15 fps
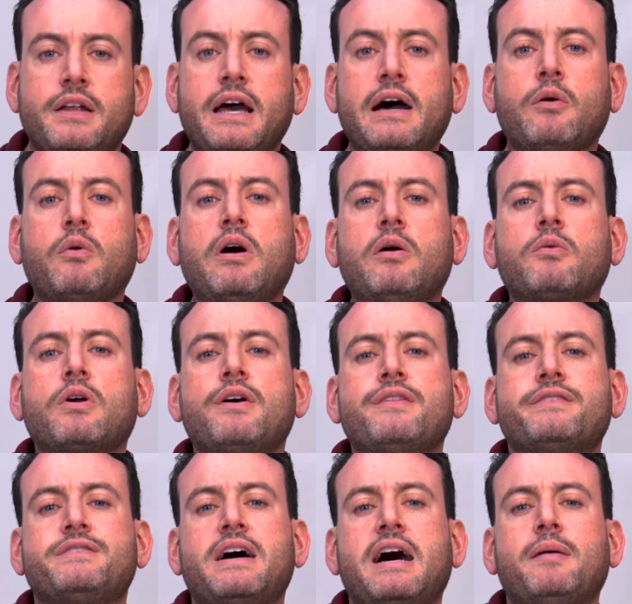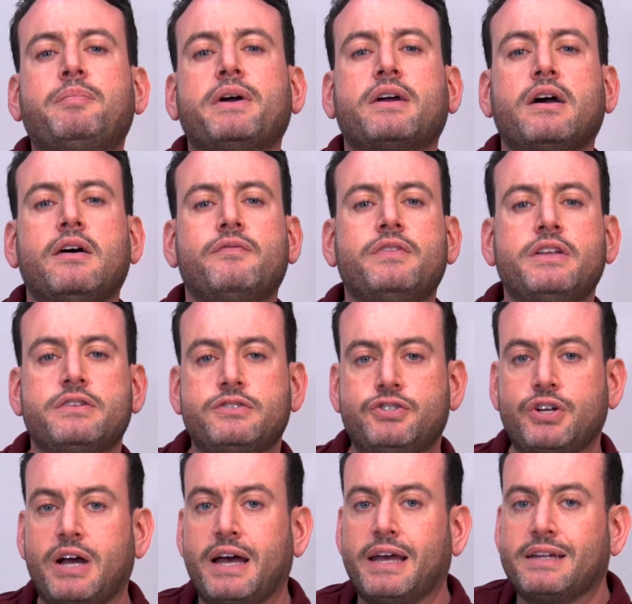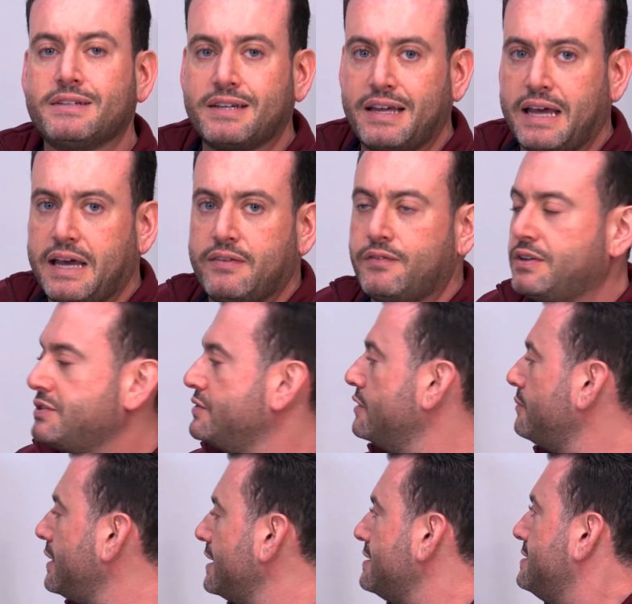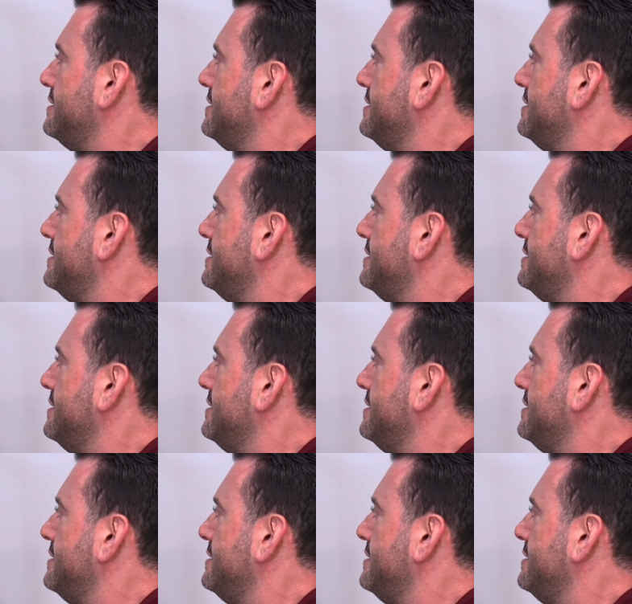Now, while we're on the topic of this giant canvas, you might